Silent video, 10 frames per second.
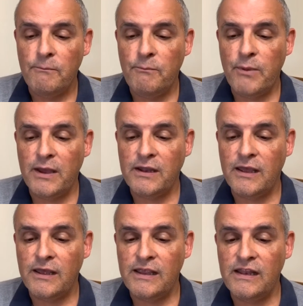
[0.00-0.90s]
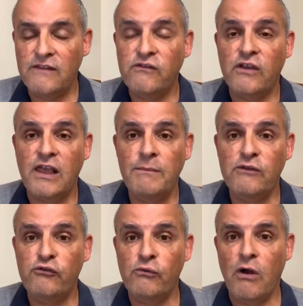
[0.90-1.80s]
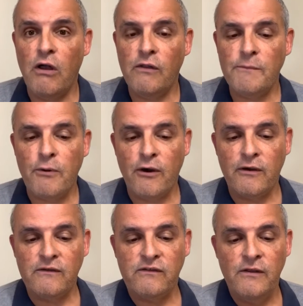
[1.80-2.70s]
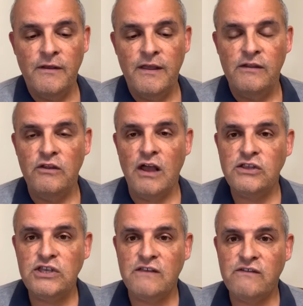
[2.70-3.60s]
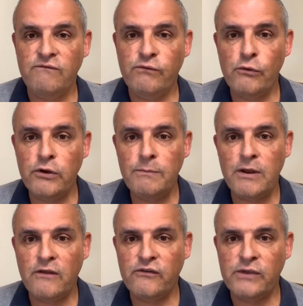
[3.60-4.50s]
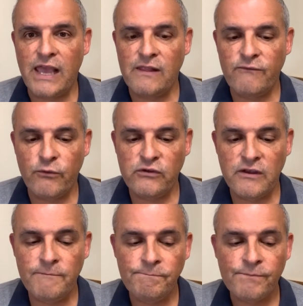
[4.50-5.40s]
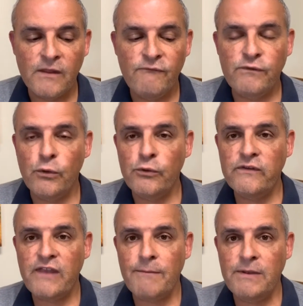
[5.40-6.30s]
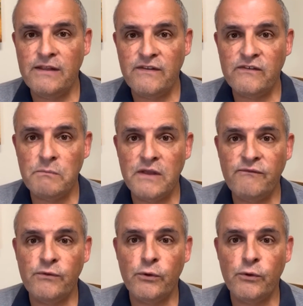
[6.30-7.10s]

but it is coming to all the parks, not just in Florida, but also California. Florida's happening this month.